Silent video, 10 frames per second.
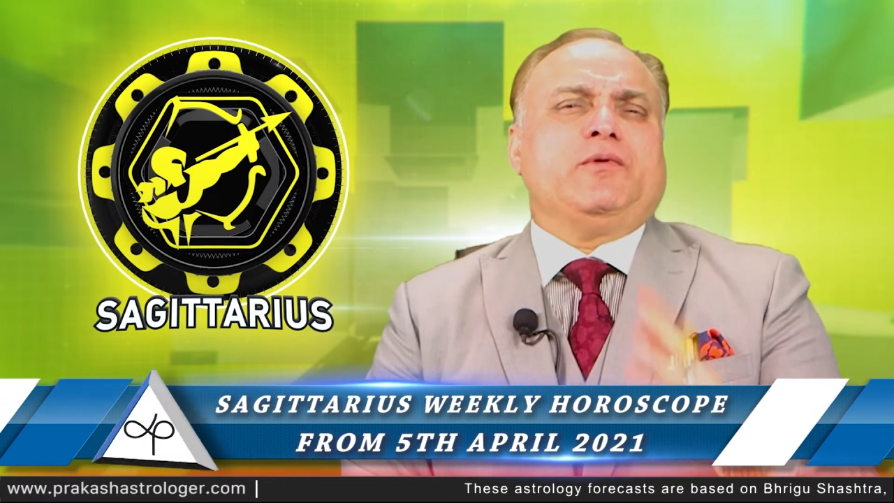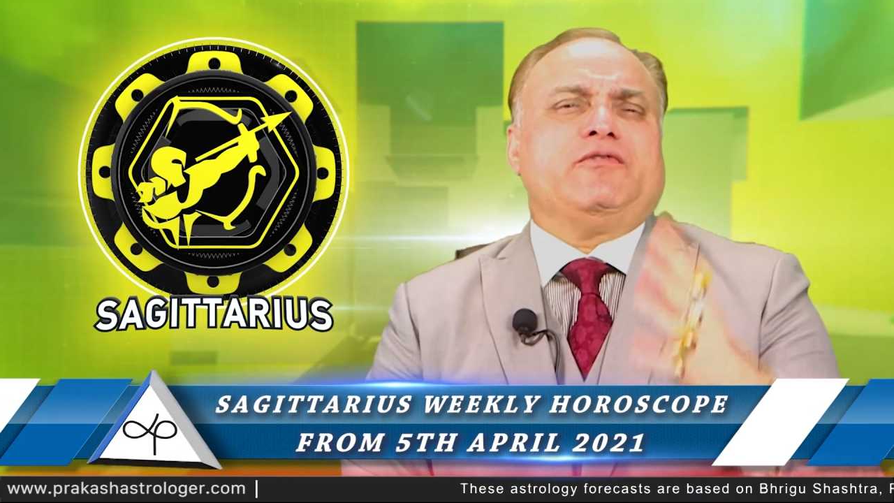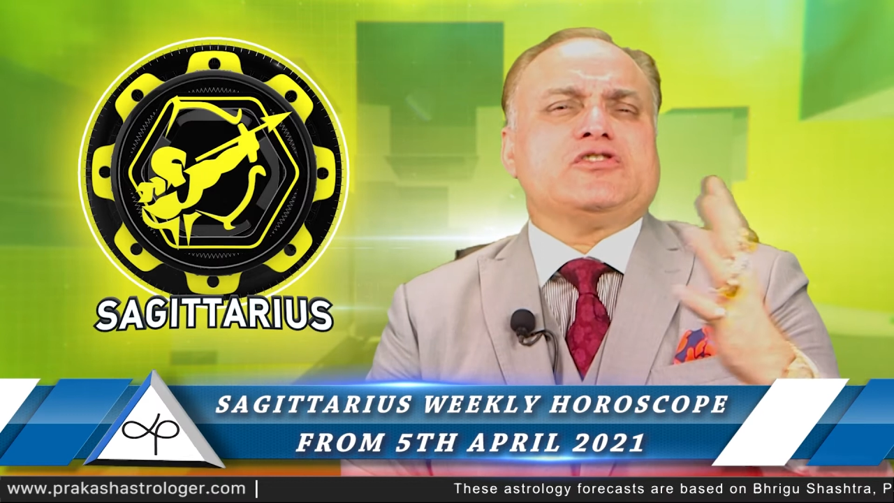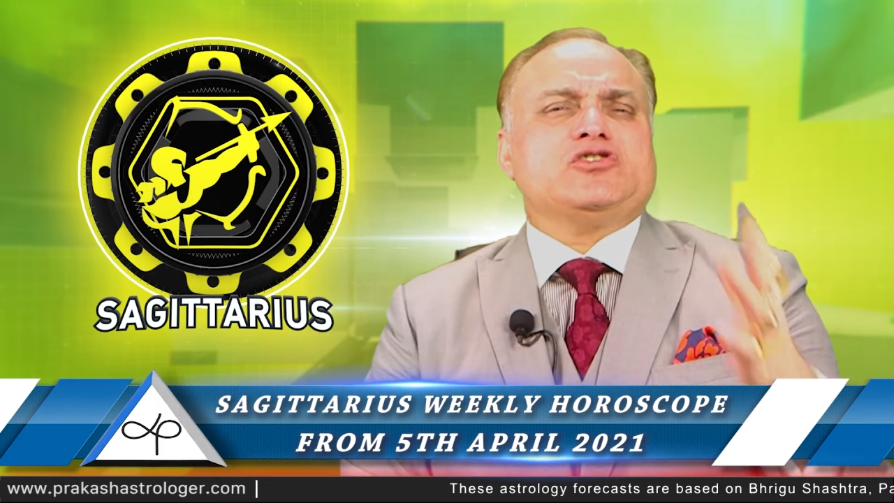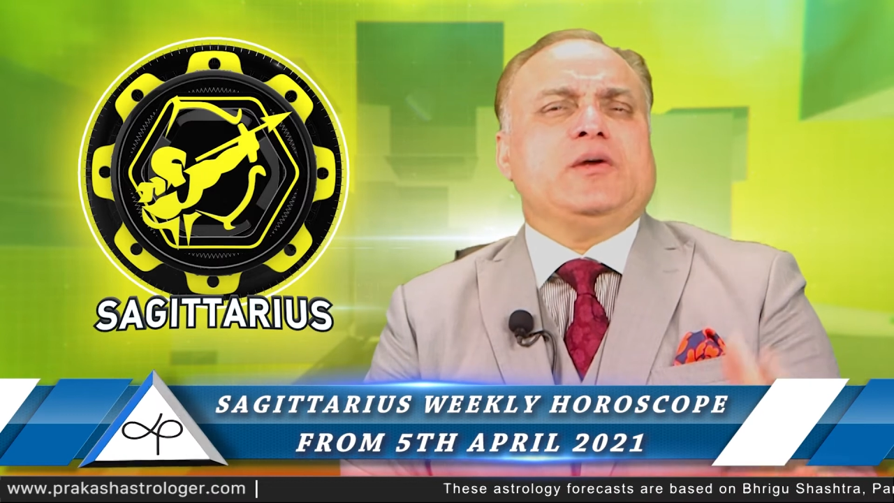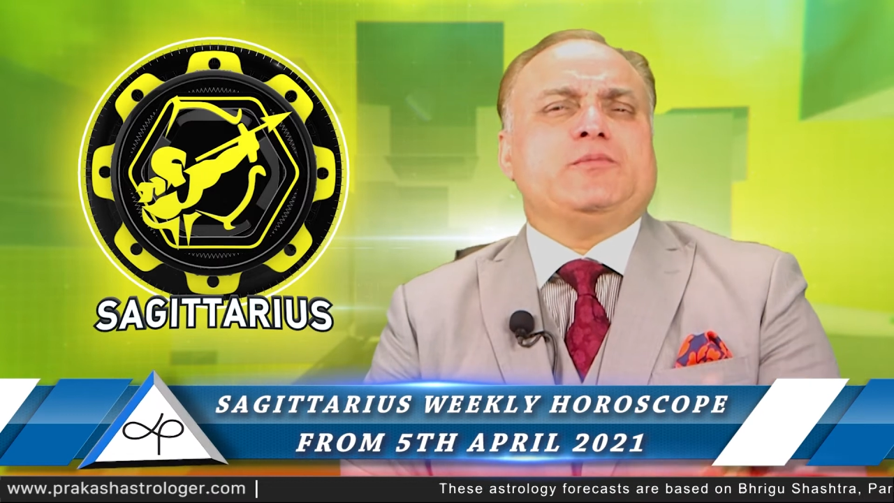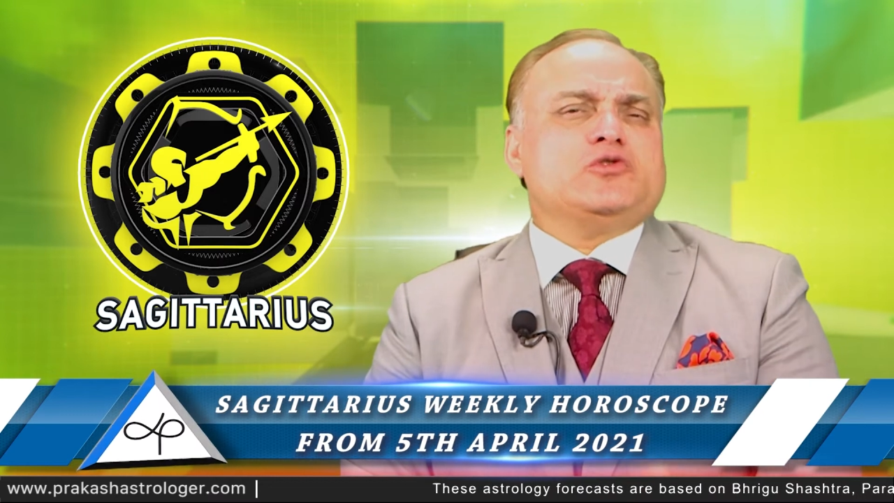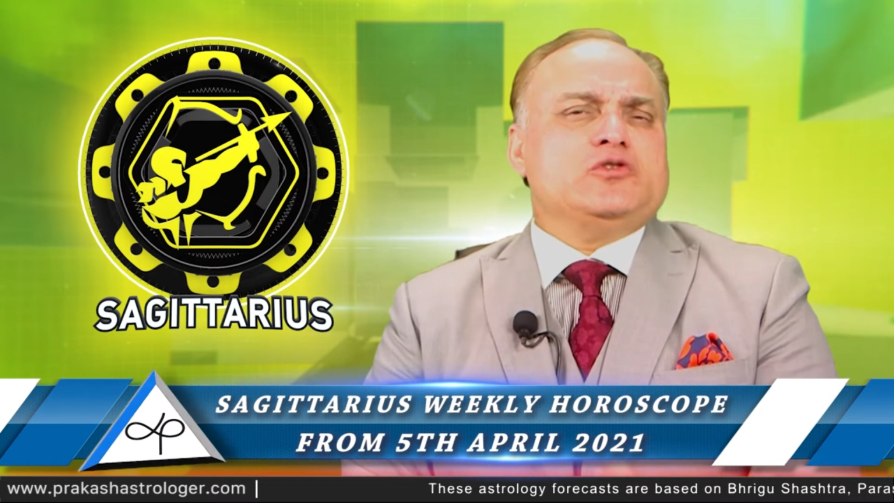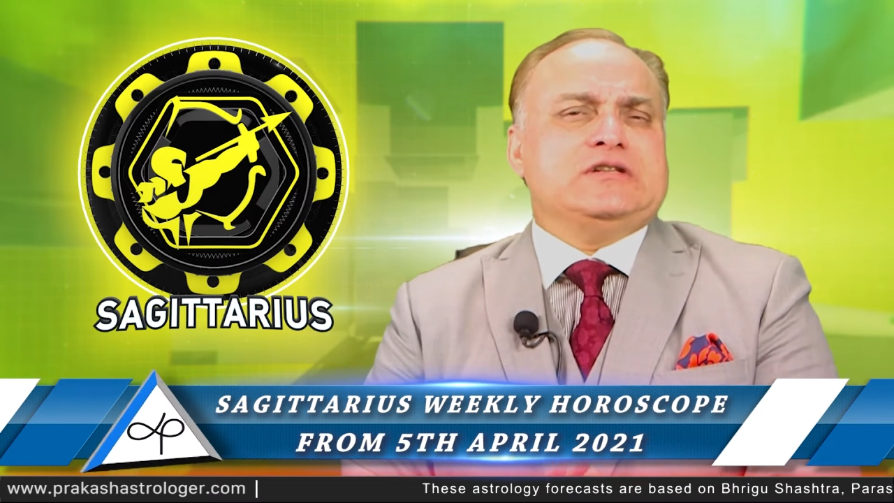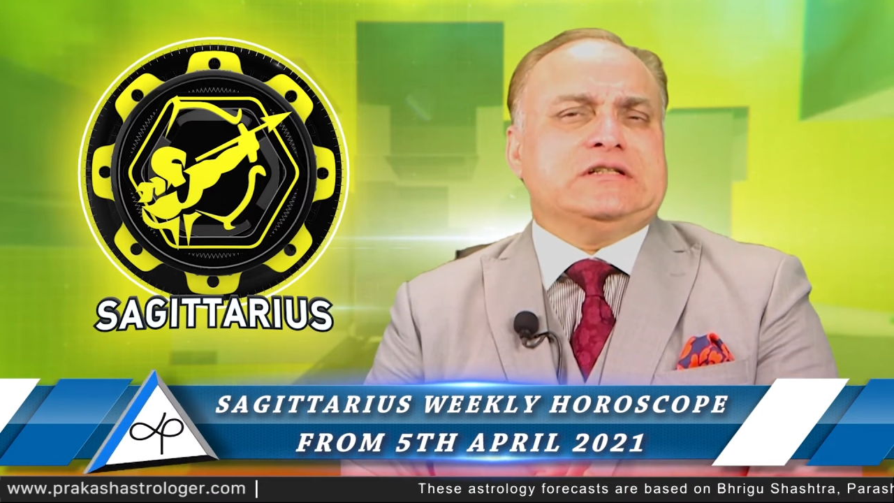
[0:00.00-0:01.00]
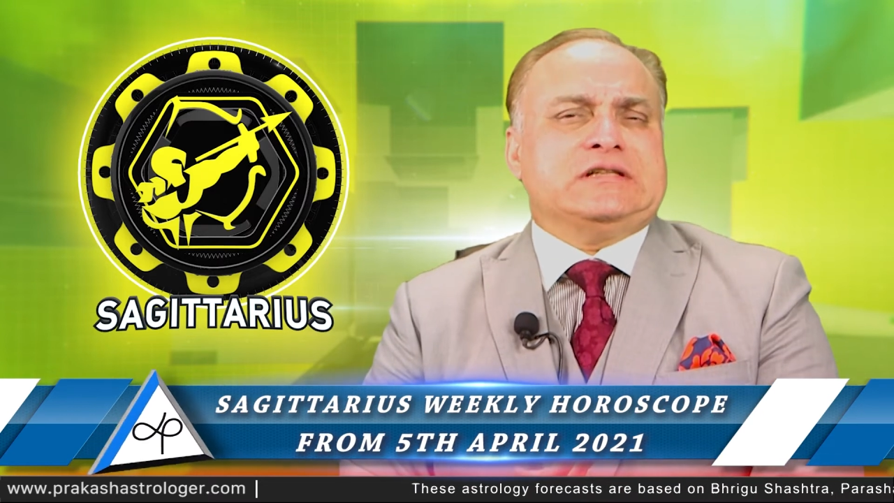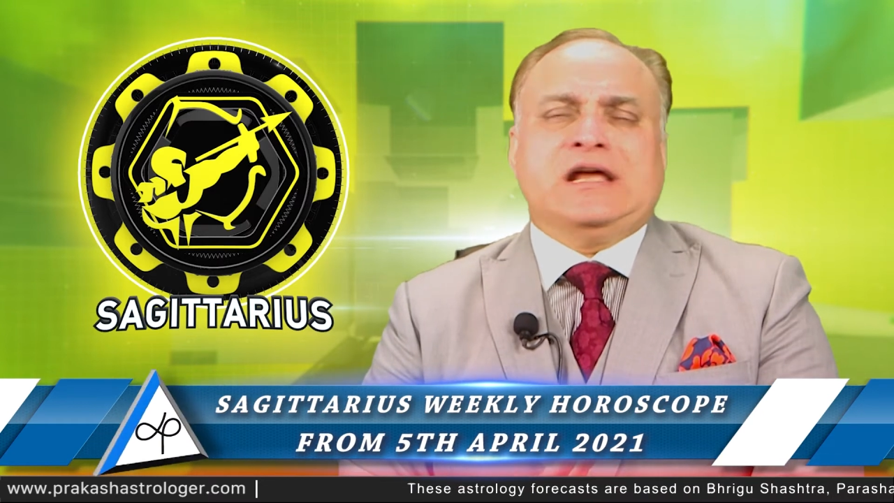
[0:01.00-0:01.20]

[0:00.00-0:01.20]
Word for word: professional opportunities,